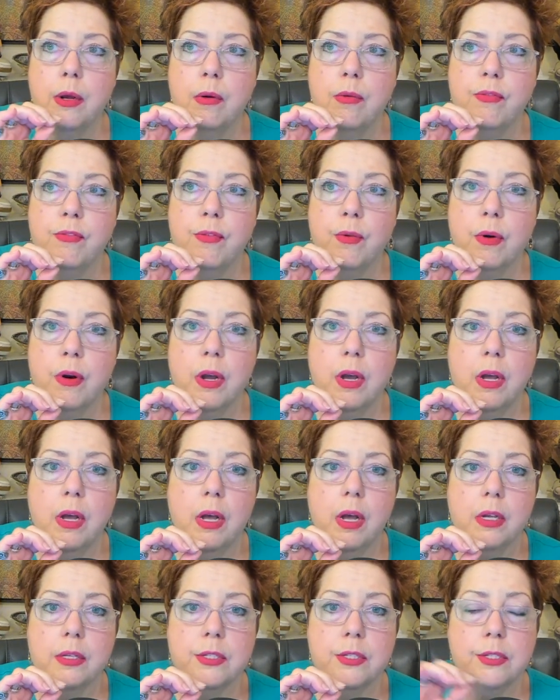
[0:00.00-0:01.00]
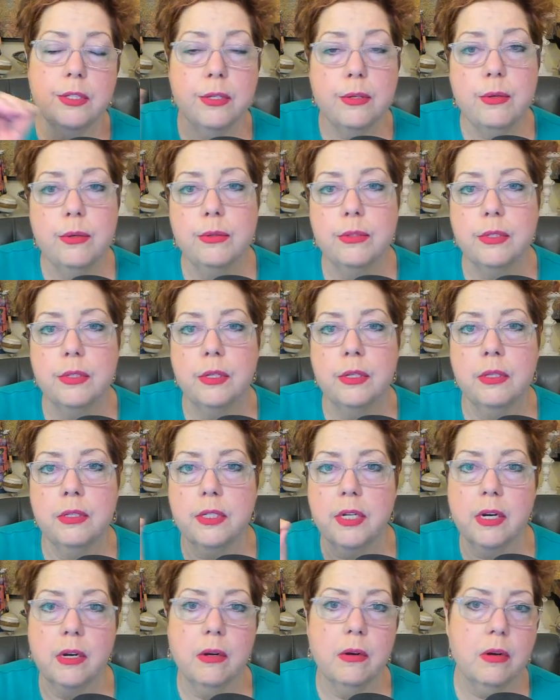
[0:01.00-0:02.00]
for a suit in the
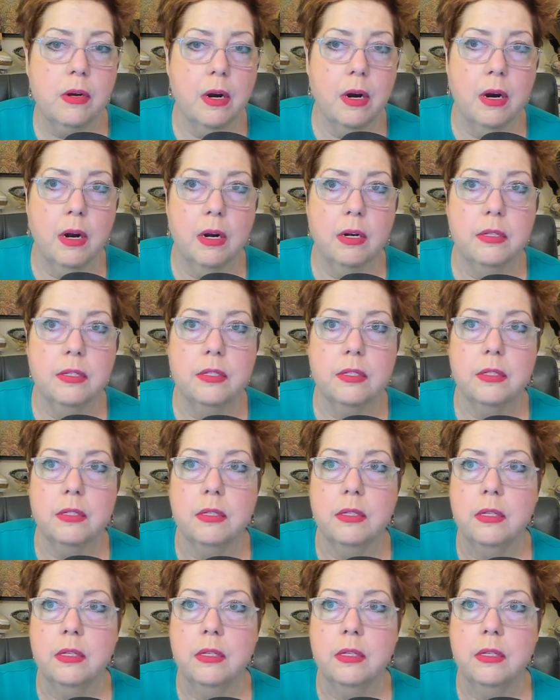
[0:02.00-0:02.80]
tarot cards,